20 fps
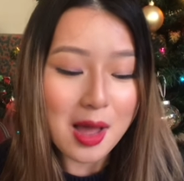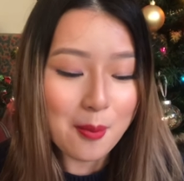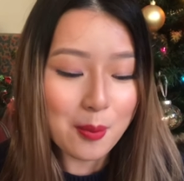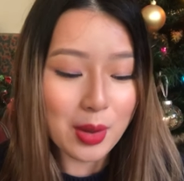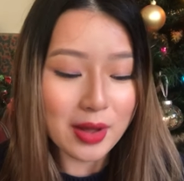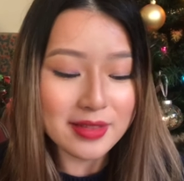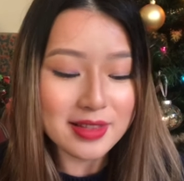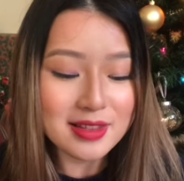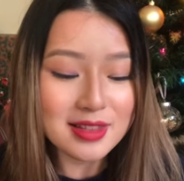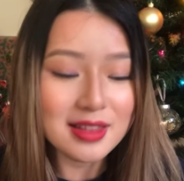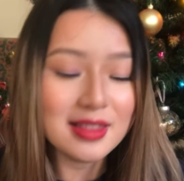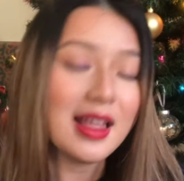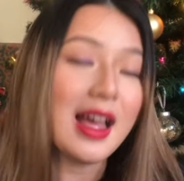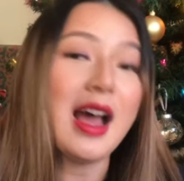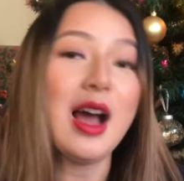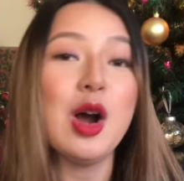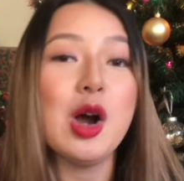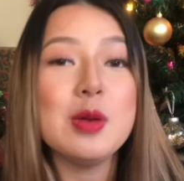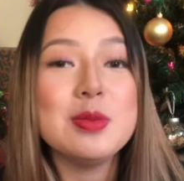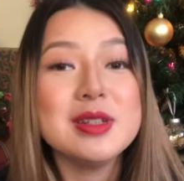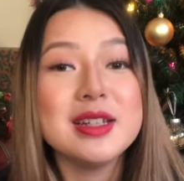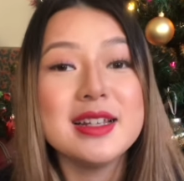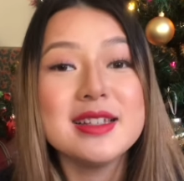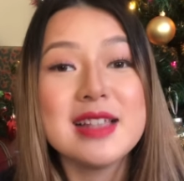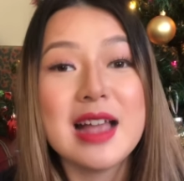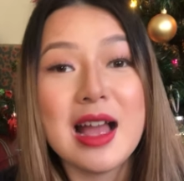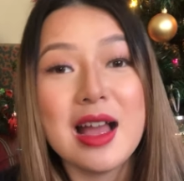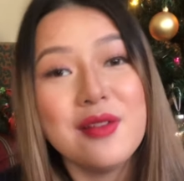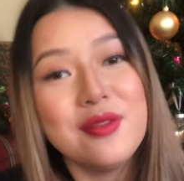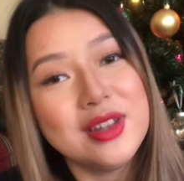But other than that, I hope you guys
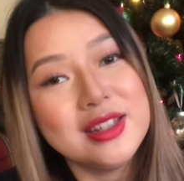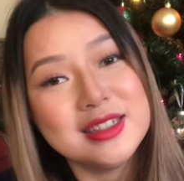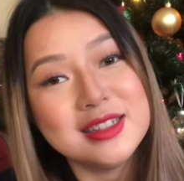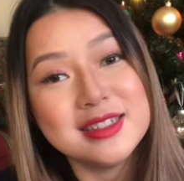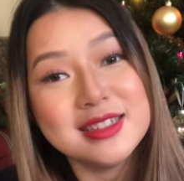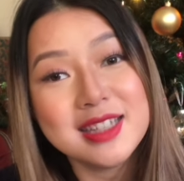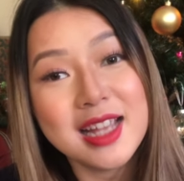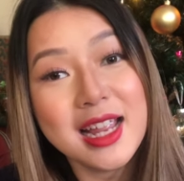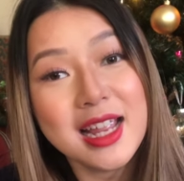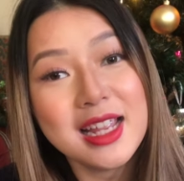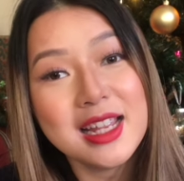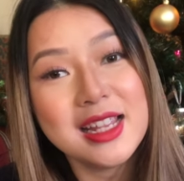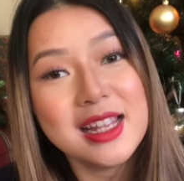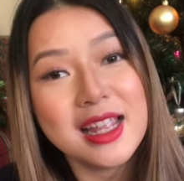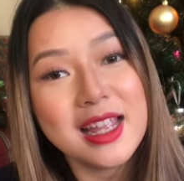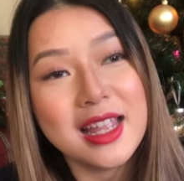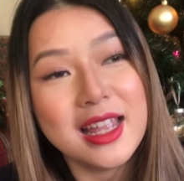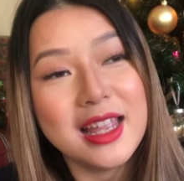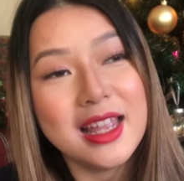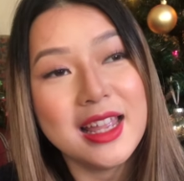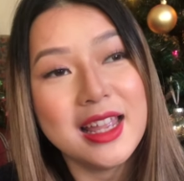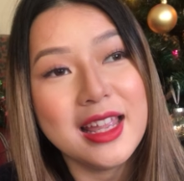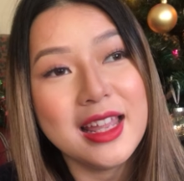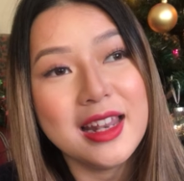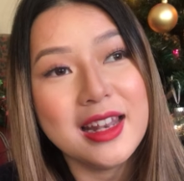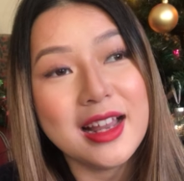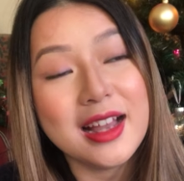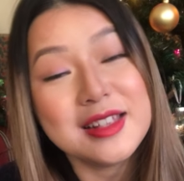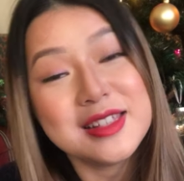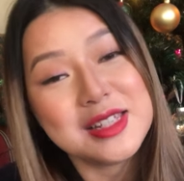have a good day,
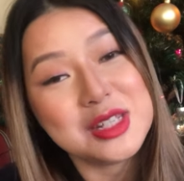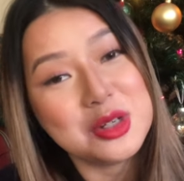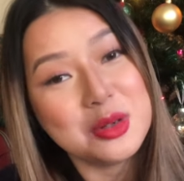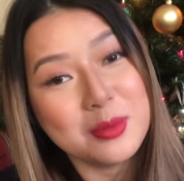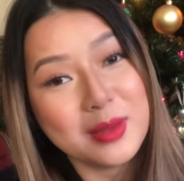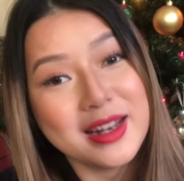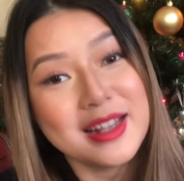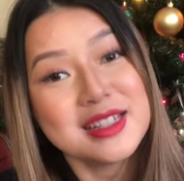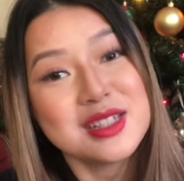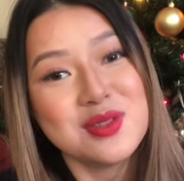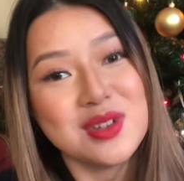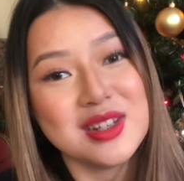and I'll see you in my next